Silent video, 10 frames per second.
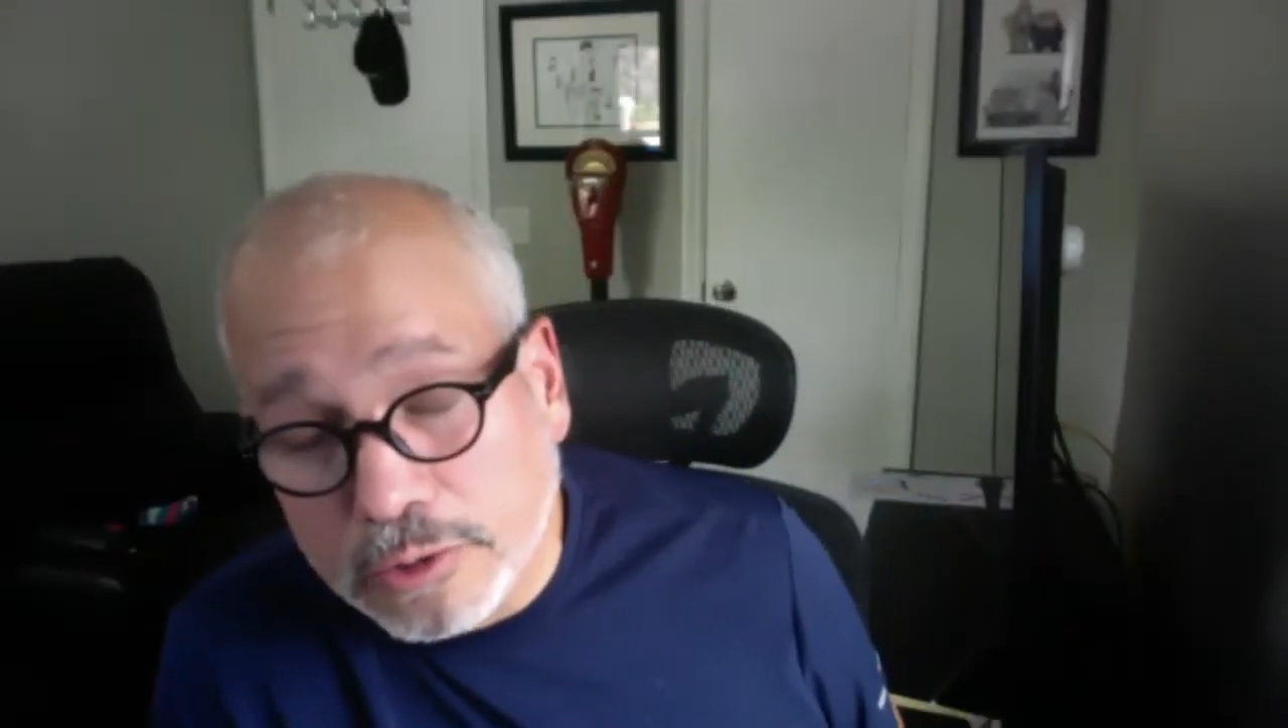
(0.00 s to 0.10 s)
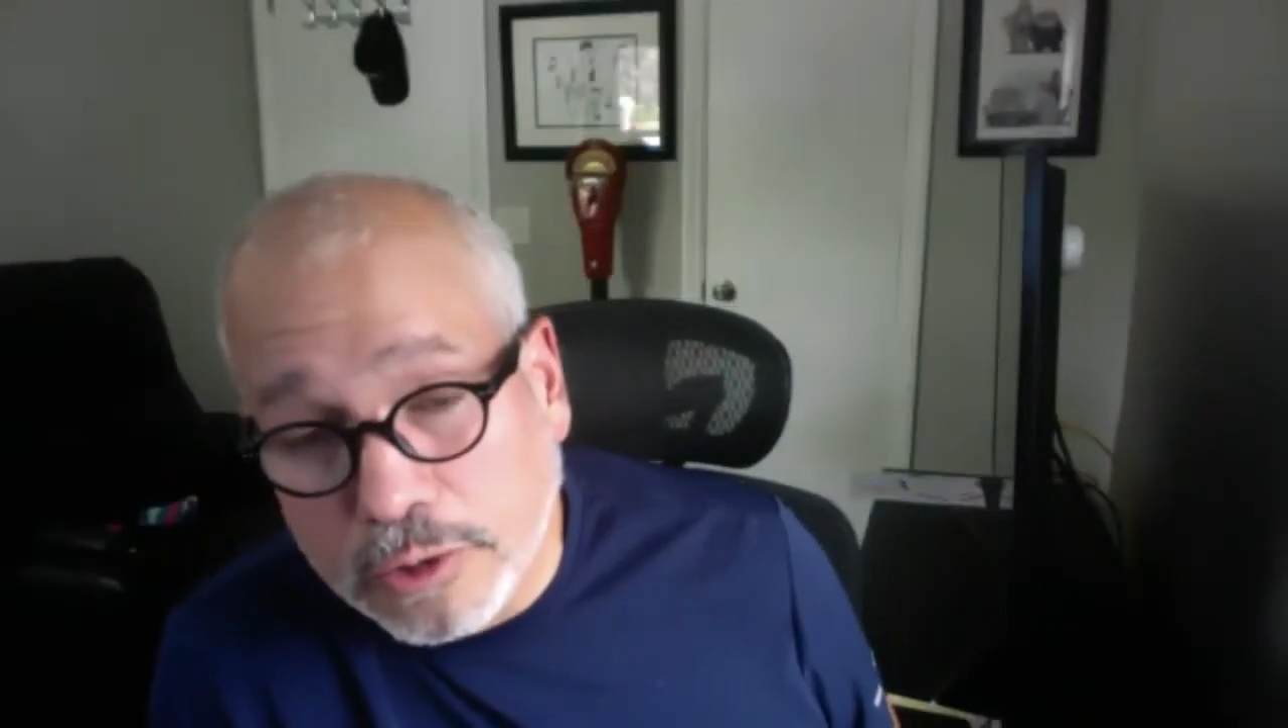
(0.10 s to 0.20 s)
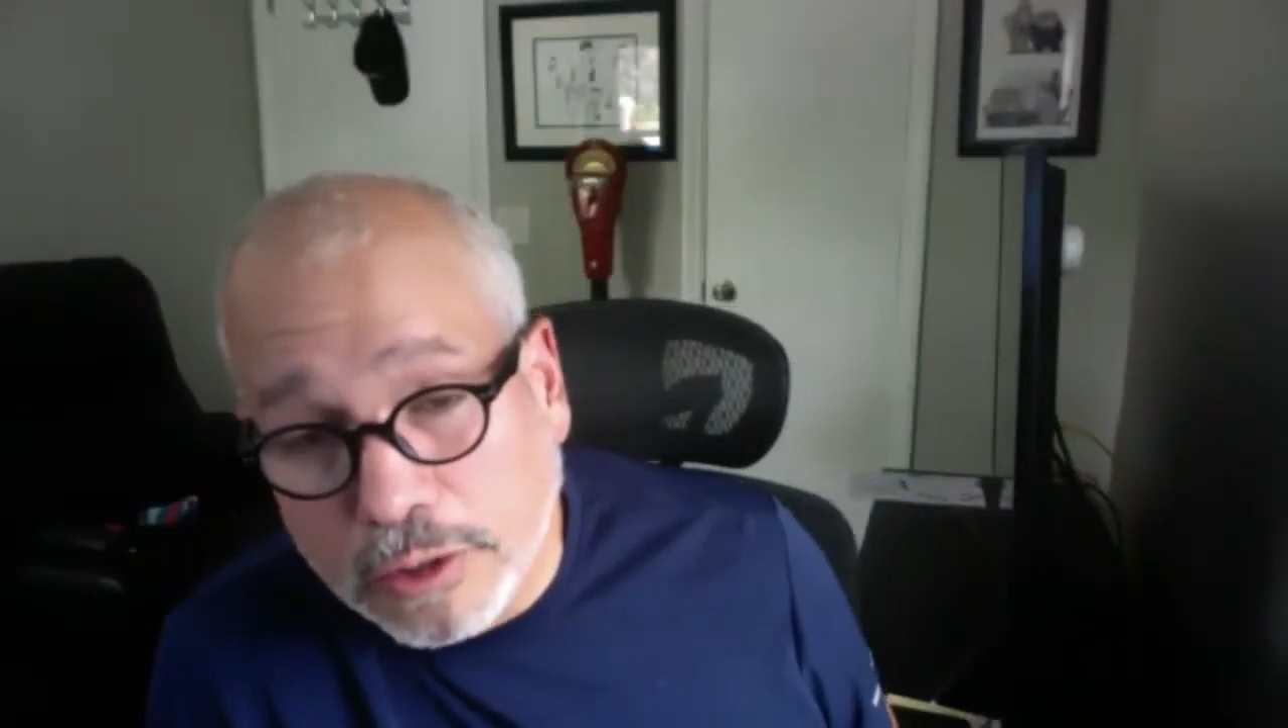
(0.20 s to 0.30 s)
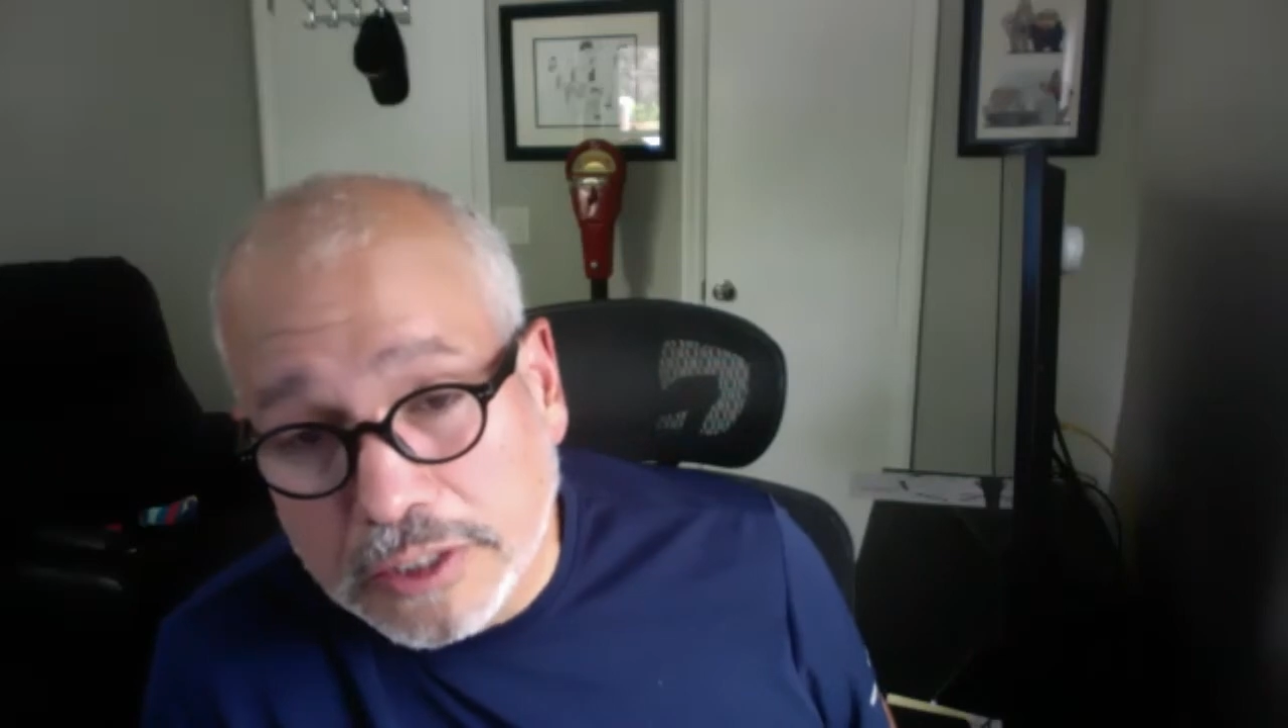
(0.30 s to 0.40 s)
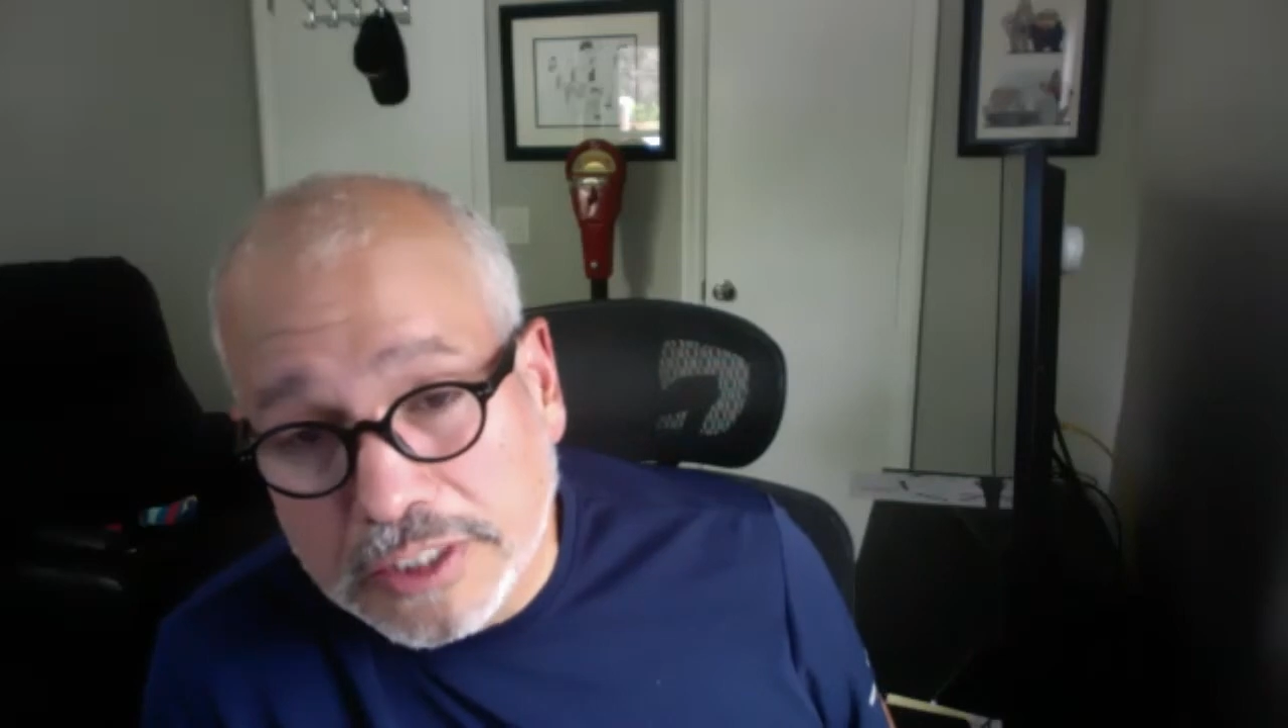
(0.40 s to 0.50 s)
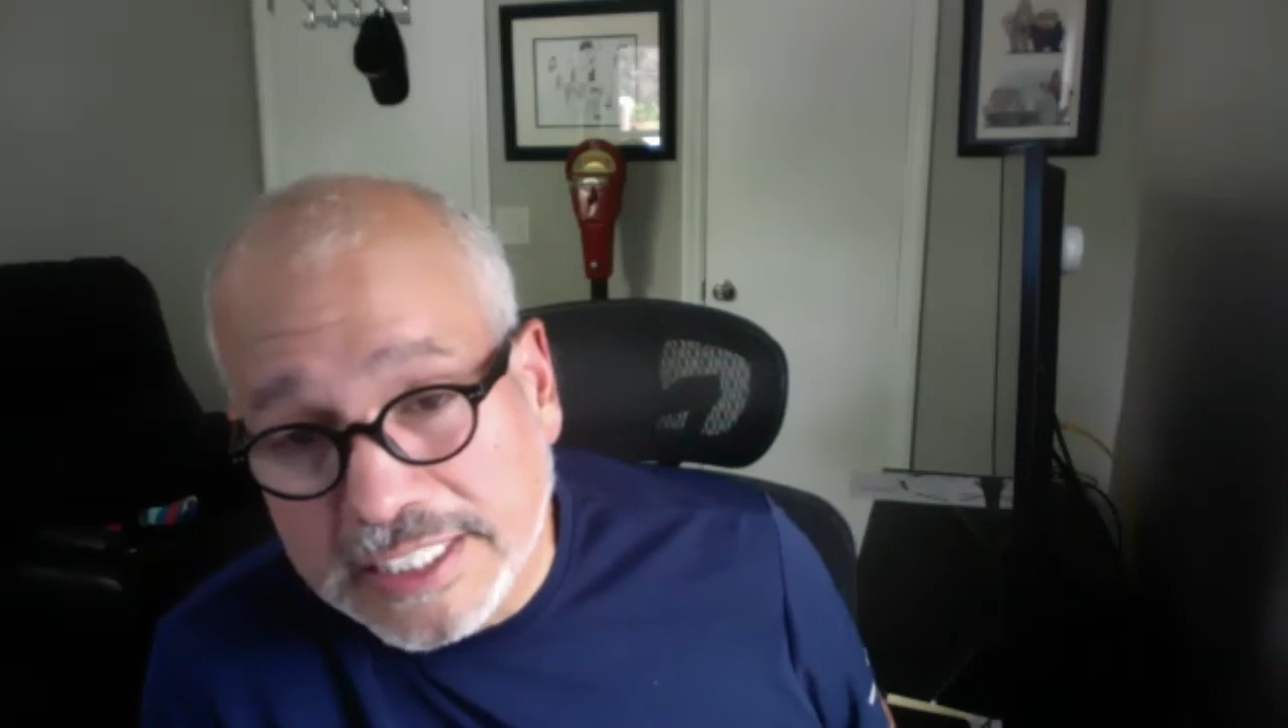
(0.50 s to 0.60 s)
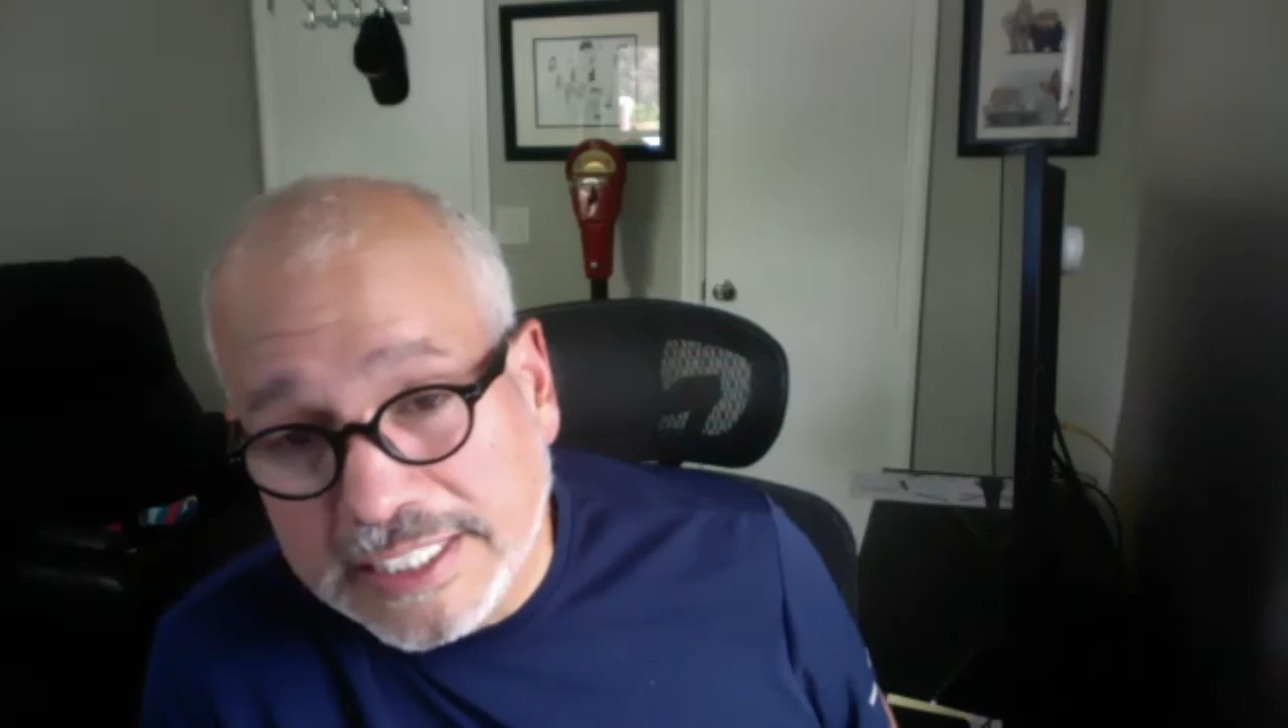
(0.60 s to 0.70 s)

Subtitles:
college here